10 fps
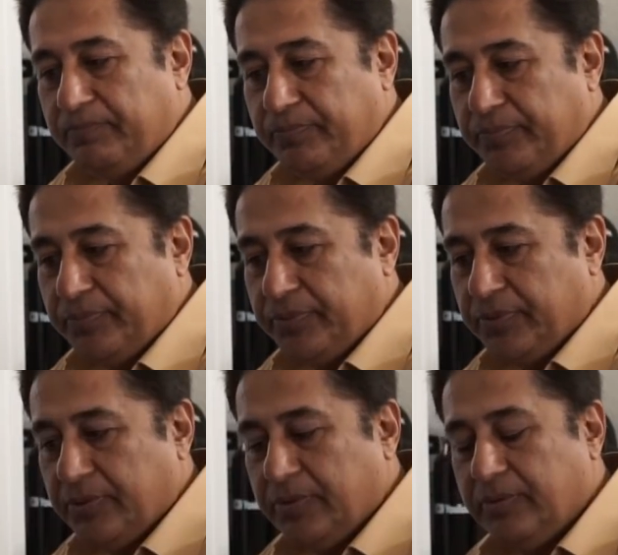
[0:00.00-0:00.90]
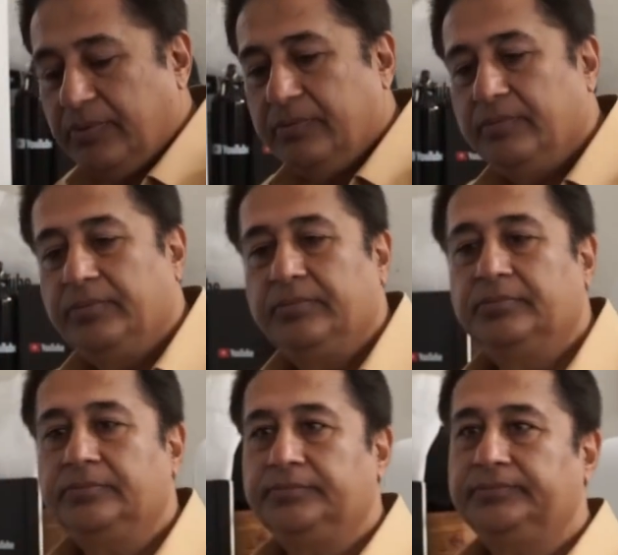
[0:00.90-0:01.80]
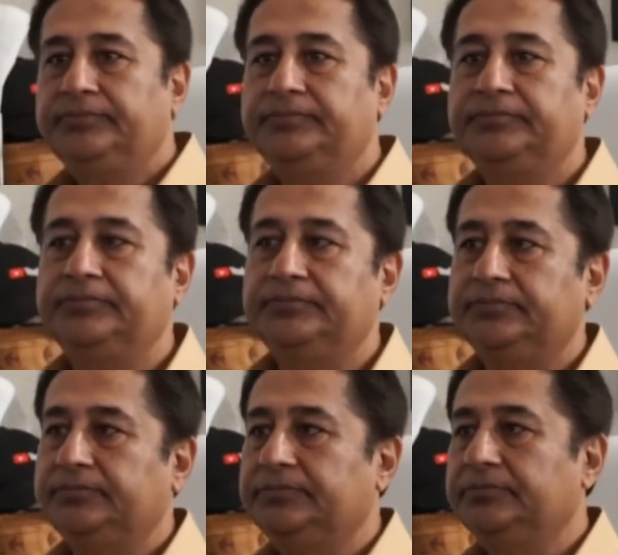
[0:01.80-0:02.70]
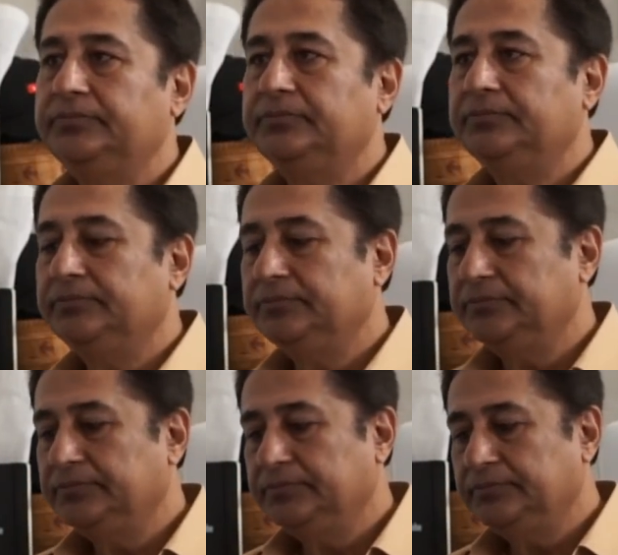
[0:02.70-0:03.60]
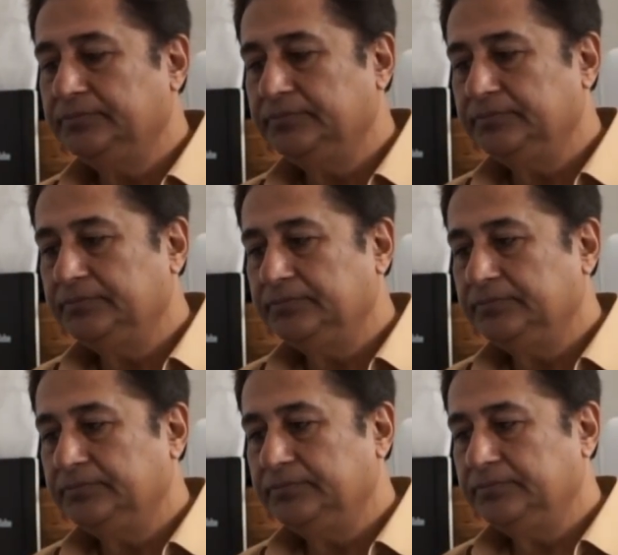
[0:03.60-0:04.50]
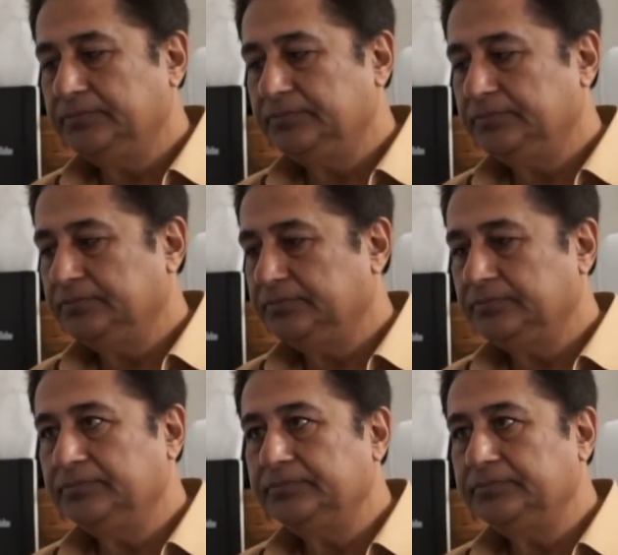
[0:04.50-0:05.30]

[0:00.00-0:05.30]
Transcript: No one is speaking in this clip.